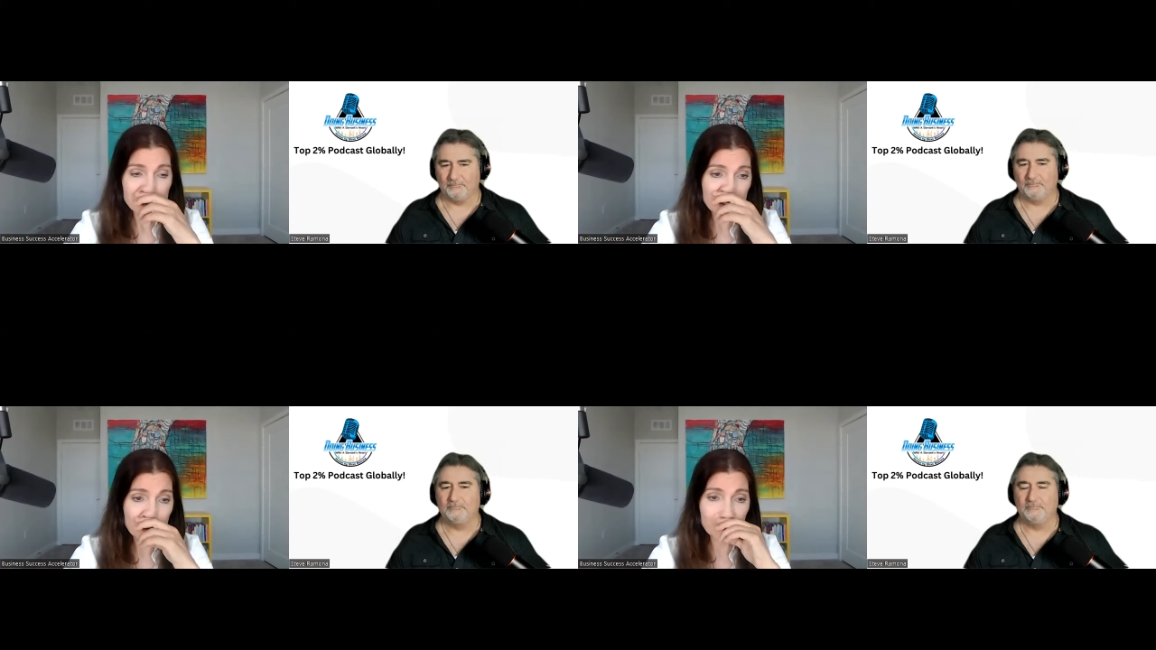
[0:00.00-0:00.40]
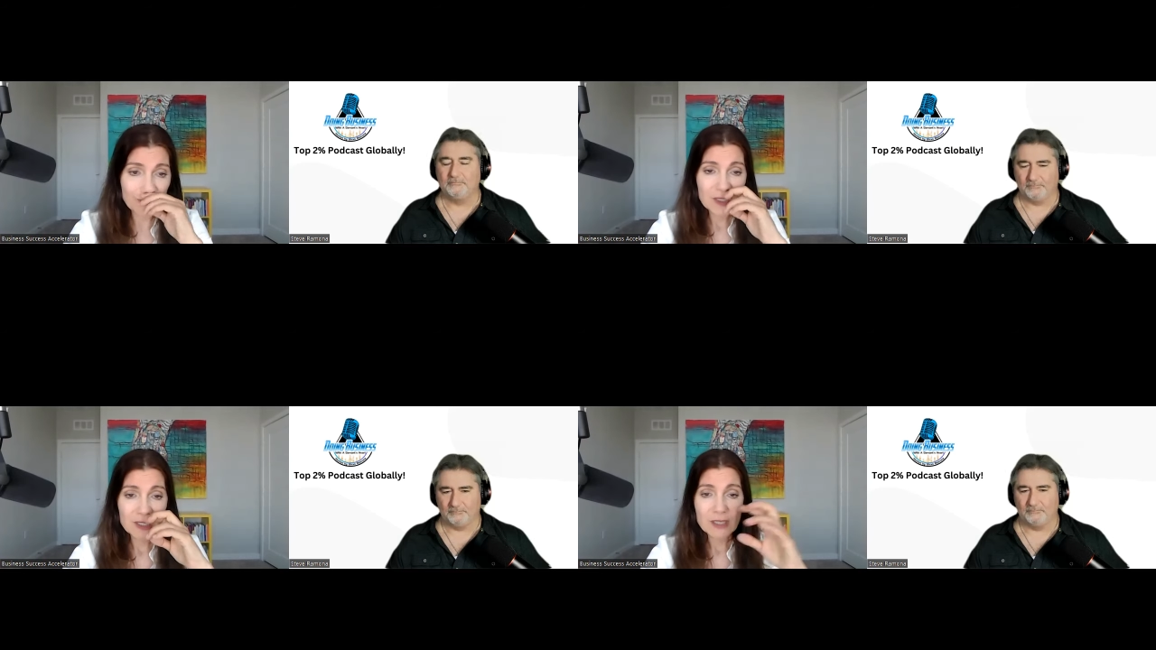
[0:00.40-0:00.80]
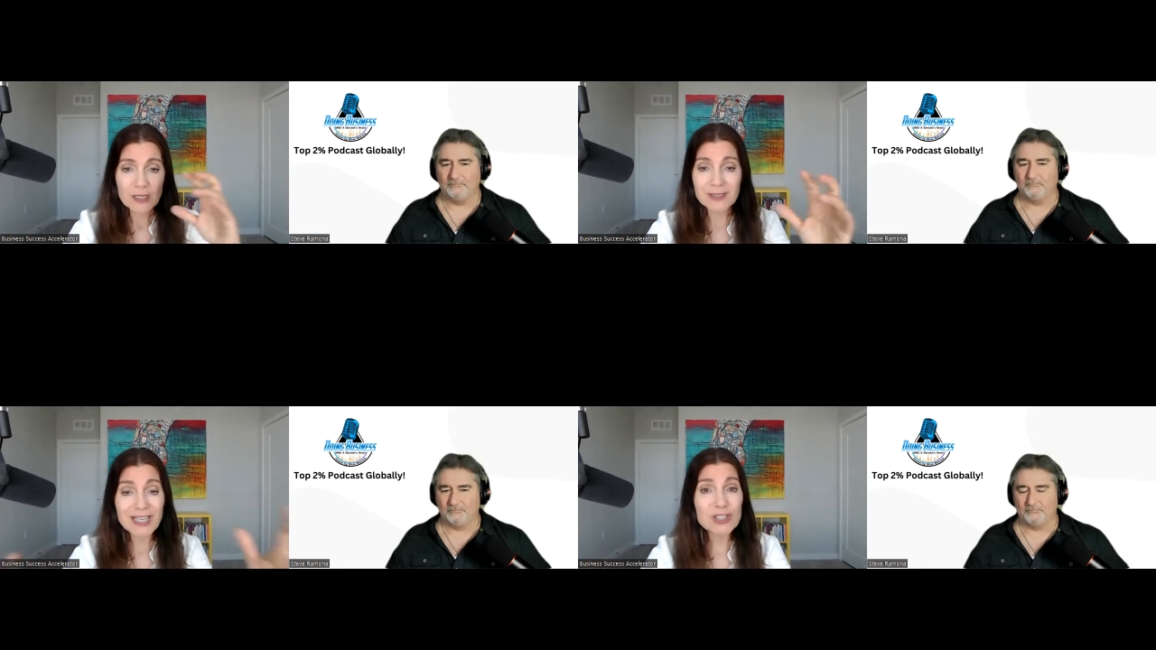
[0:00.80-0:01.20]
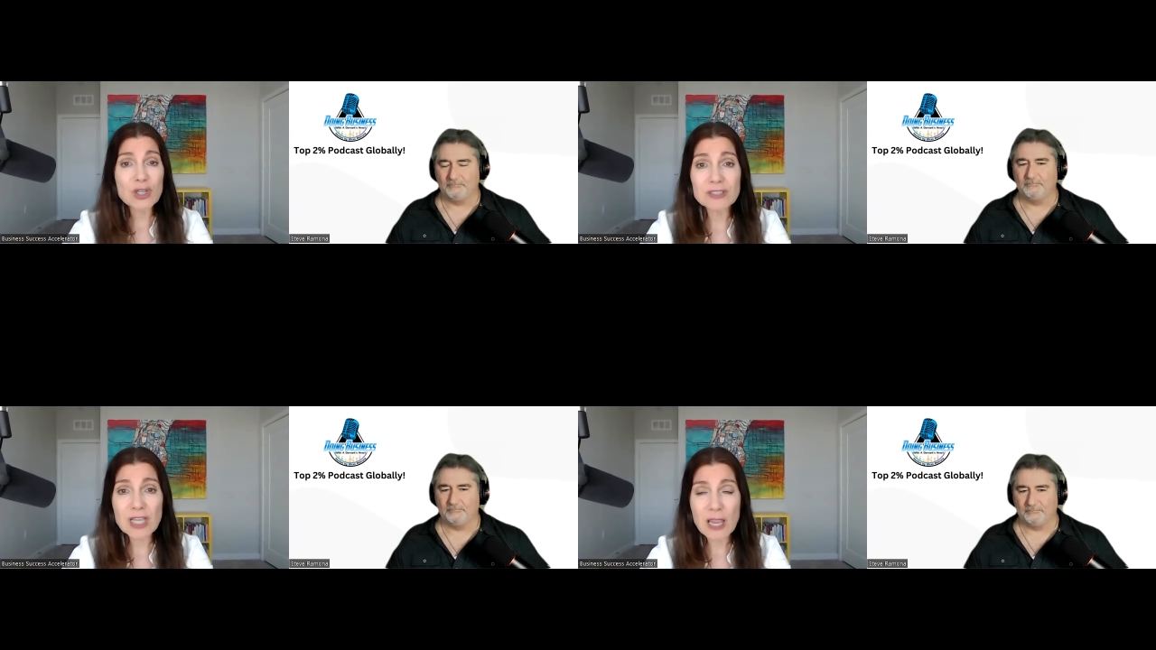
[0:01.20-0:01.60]
Speaker 1: So it
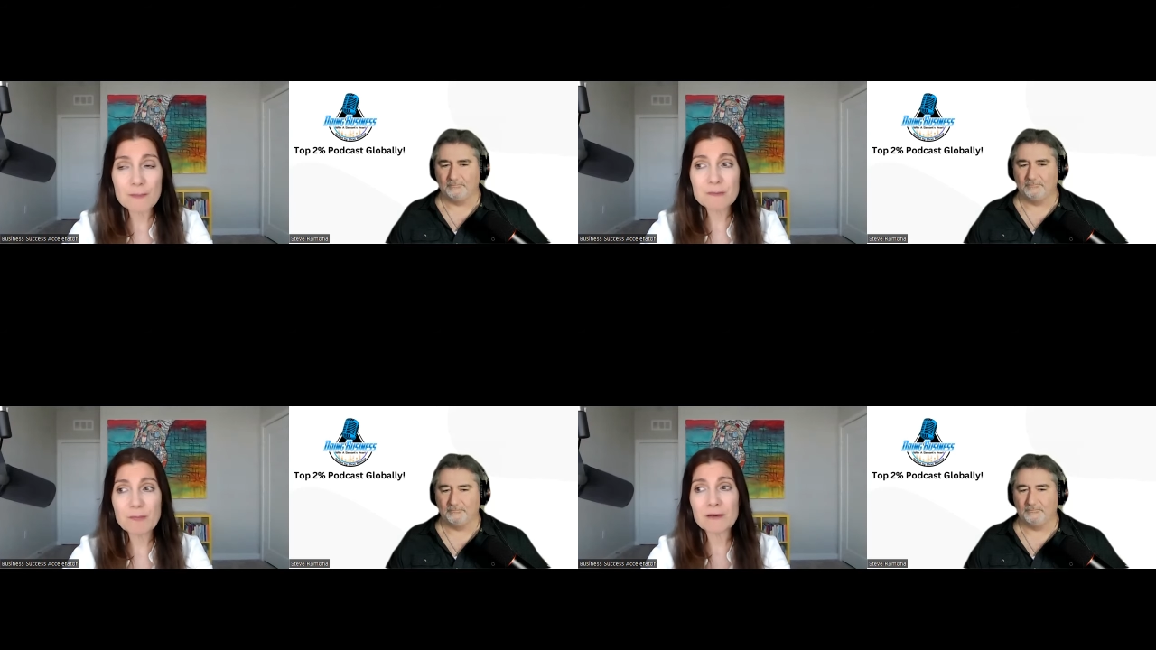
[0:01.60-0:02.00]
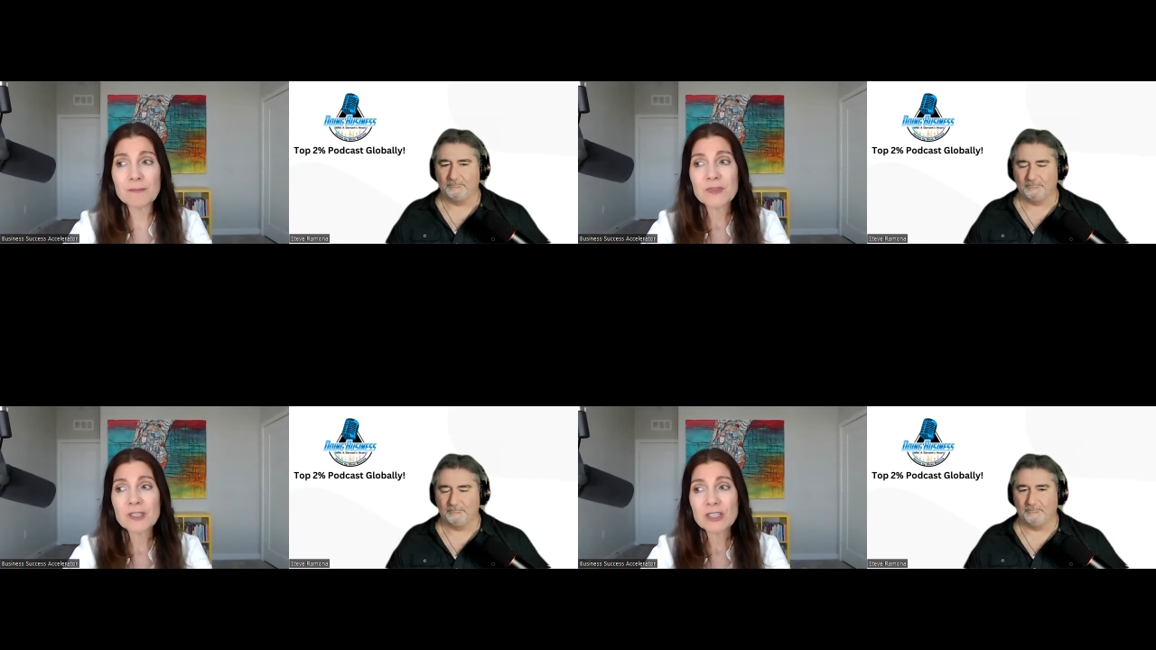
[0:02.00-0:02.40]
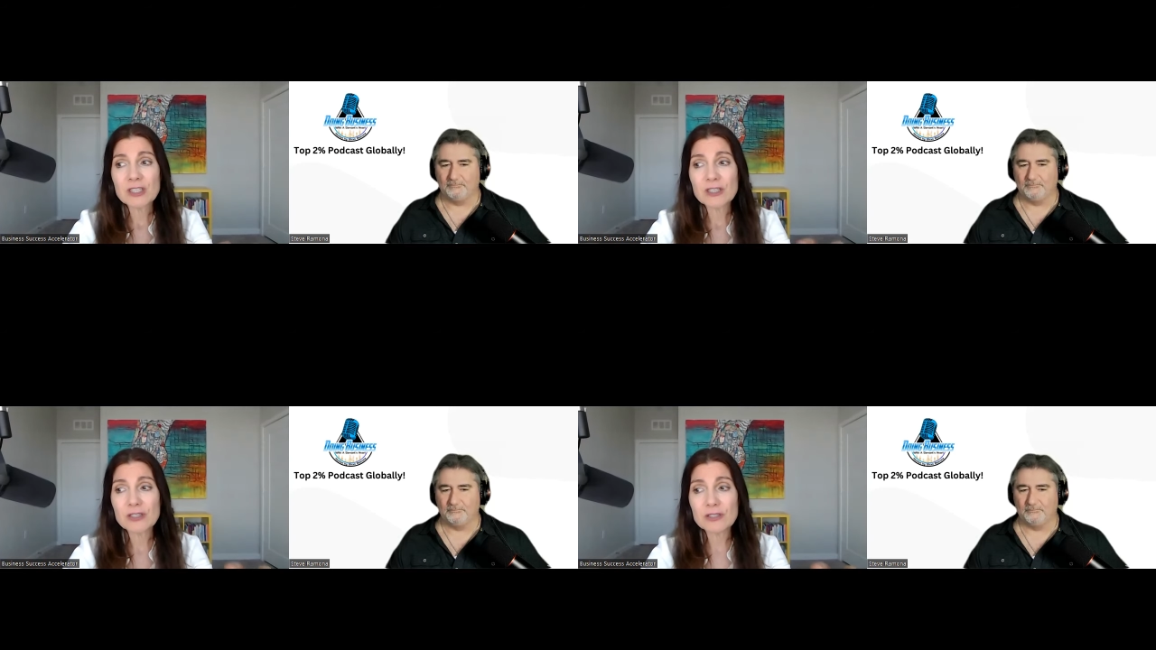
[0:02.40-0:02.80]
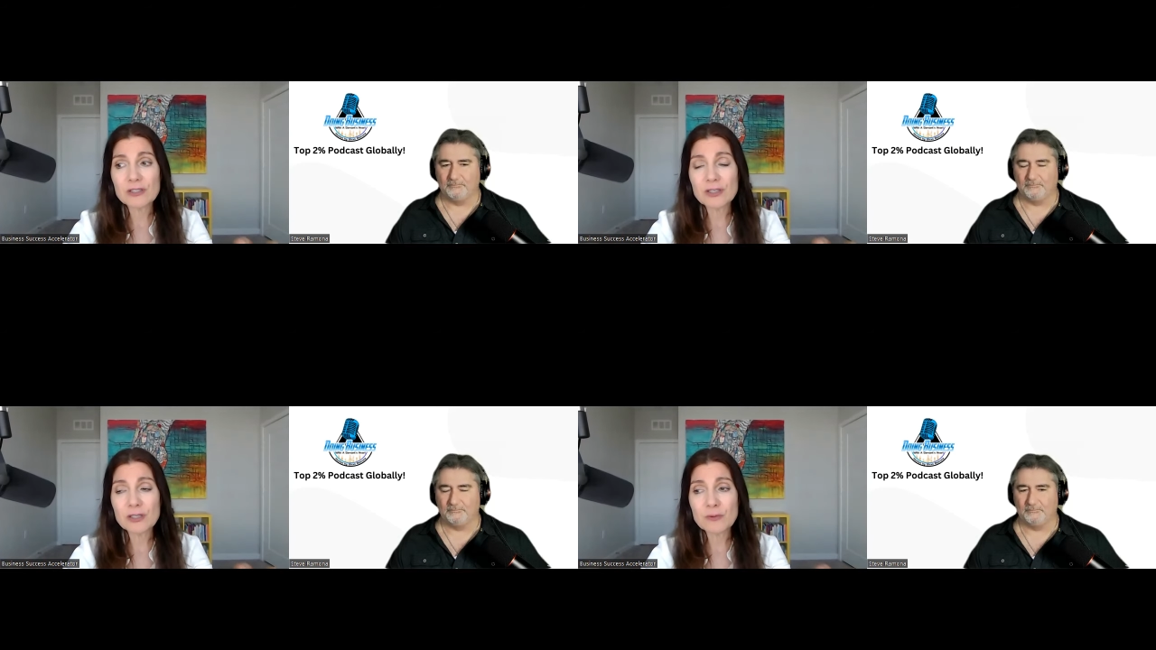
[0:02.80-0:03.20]
takes all types, but
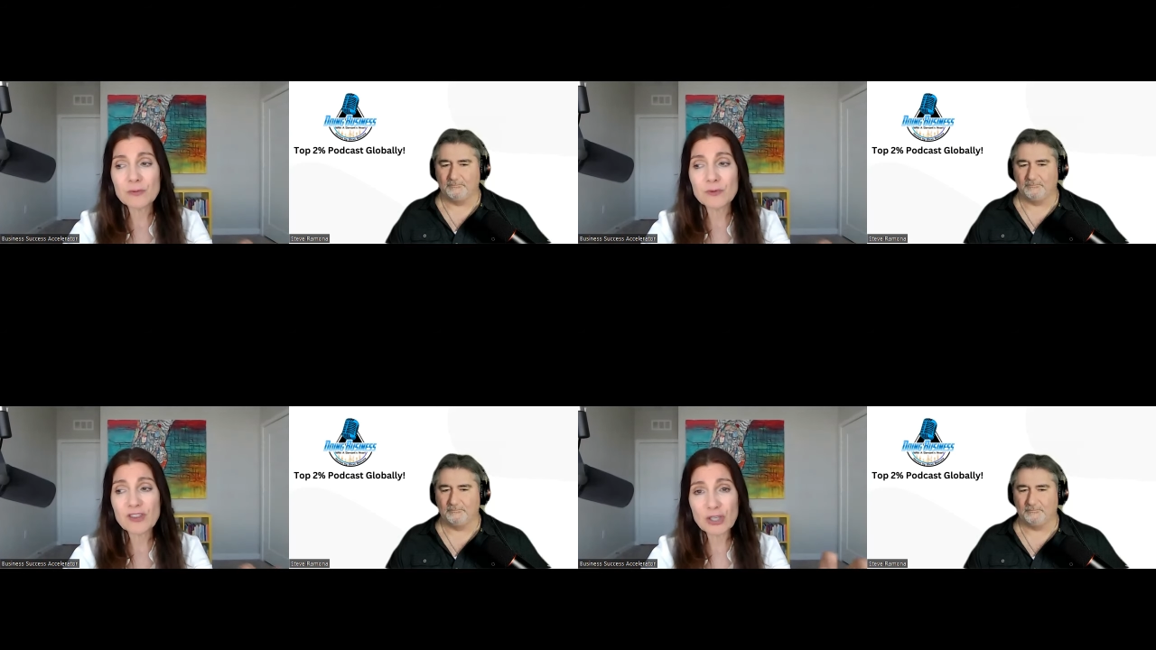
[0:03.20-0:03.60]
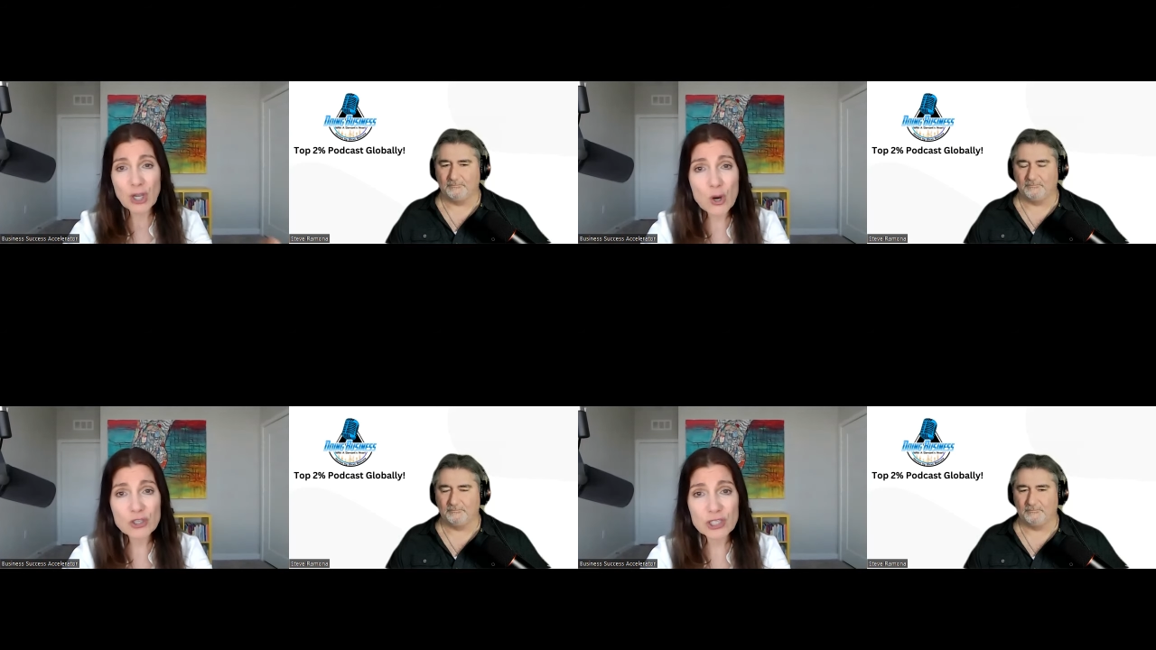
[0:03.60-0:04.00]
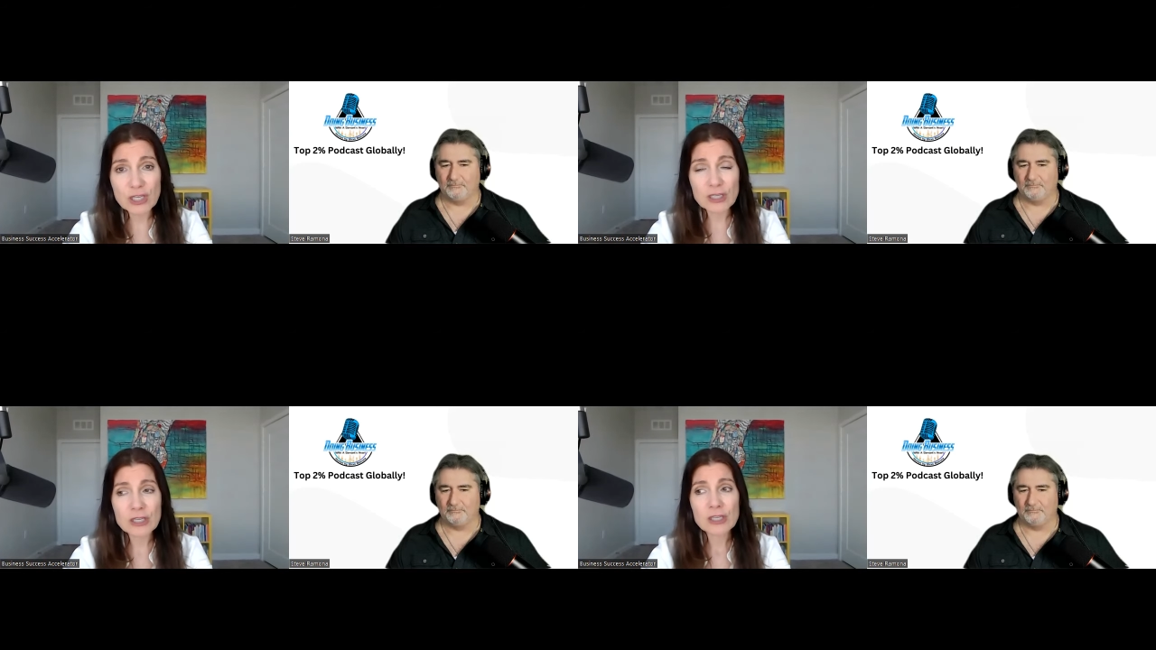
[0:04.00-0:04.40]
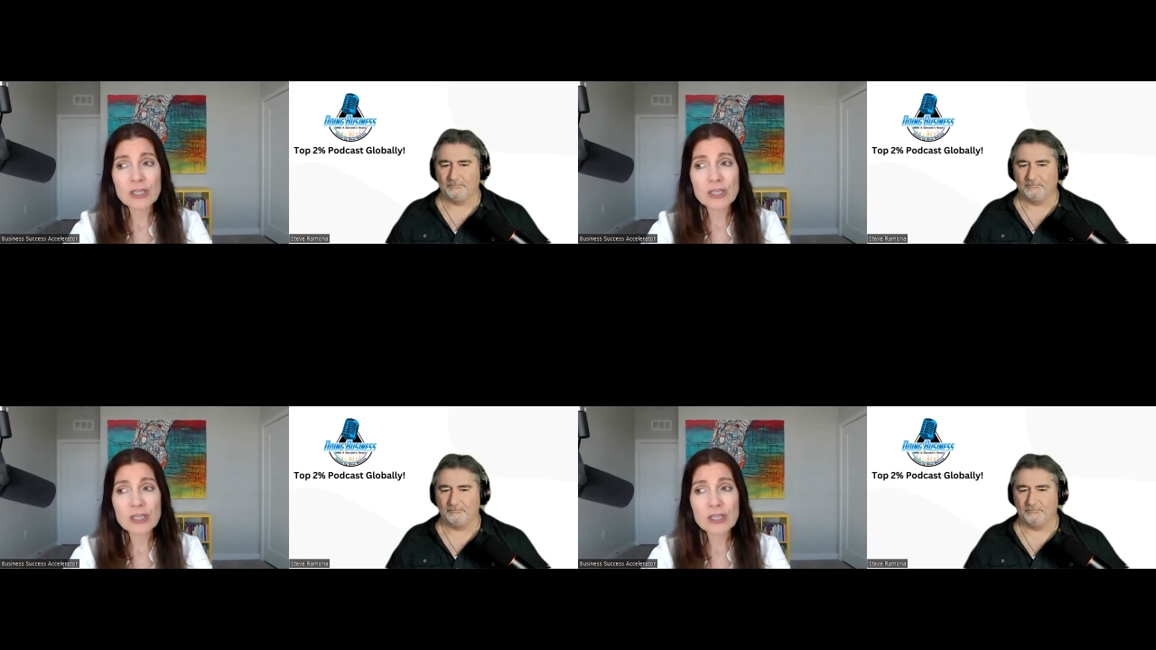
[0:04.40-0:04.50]
you know, with the coaching,